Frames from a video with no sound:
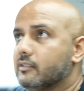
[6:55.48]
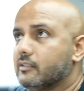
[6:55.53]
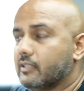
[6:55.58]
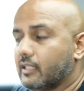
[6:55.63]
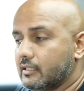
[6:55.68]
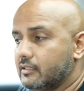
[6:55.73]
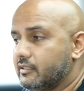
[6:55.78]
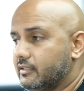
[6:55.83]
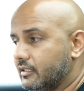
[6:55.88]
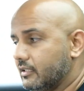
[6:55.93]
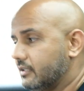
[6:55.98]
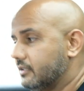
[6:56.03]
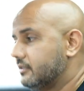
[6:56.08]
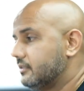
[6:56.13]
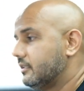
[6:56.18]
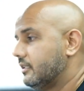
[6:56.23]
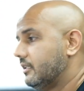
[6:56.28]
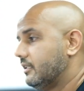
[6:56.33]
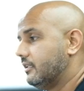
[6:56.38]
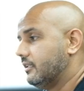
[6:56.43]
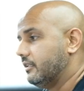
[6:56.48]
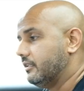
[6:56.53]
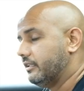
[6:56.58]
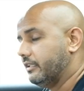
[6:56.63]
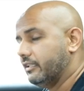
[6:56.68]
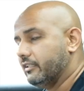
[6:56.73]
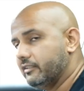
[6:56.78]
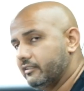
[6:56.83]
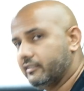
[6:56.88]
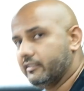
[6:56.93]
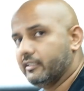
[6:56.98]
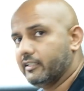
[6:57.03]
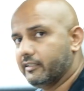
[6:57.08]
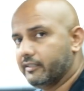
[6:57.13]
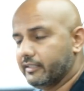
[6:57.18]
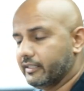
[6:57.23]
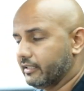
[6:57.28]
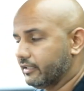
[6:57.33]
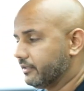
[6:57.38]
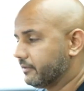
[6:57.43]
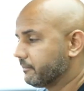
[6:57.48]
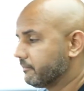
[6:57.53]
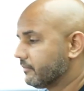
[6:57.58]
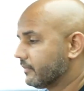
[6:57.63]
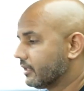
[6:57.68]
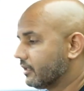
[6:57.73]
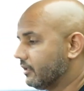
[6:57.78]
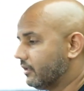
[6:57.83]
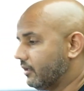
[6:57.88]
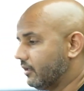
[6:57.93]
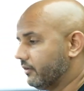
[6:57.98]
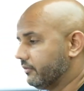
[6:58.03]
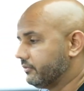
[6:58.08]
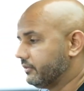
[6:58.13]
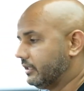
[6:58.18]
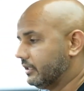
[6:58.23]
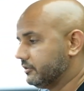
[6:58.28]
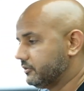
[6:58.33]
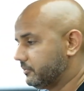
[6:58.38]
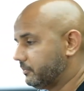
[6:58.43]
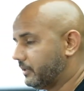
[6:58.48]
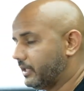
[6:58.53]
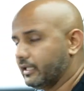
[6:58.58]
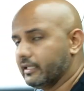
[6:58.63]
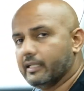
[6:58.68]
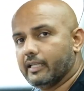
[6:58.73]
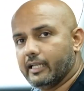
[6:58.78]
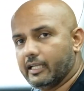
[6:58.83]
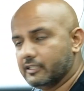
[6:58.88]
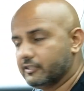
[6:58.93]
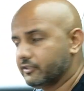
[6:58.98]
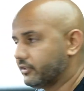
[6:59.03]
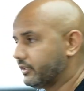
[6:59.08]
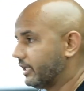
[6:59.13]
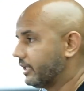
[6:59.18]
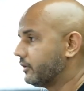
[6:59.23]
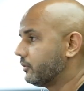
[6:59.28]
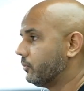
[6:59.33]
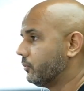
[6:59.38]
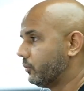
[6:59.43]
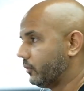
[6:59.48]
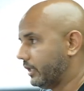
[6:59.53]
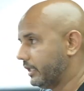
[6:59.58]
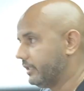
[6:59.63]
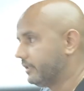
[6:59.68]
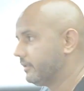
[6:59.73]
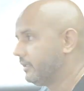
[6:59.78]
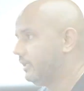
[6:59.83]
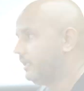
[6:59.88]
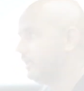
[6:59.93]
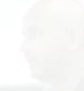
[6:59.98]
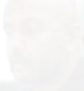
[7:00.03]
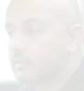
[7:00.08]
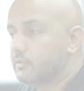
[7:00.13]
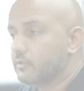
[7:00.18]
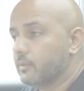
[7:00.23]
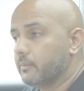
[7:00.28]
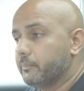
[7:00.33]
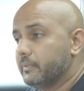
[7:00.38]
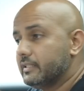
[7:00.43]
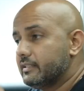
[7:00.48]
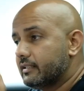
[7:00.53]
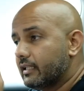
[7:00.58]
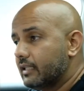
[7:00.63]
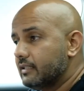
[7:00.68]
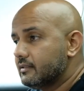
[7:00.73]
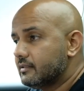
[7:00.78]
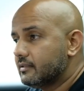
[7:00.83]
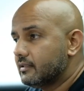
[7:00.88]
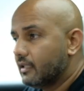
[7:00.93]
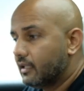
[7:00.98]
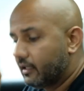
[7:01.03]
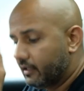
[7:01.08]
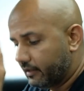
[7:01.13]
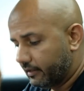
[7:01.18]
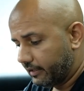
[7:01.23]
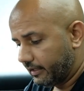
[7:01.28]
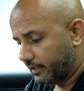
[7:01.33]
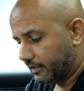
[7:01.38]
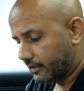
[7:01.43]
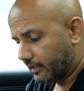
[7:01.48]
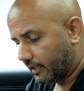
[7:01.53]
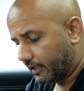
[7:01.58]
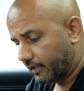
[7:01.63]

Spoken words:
touches on the interior of the Smart #1. So besides the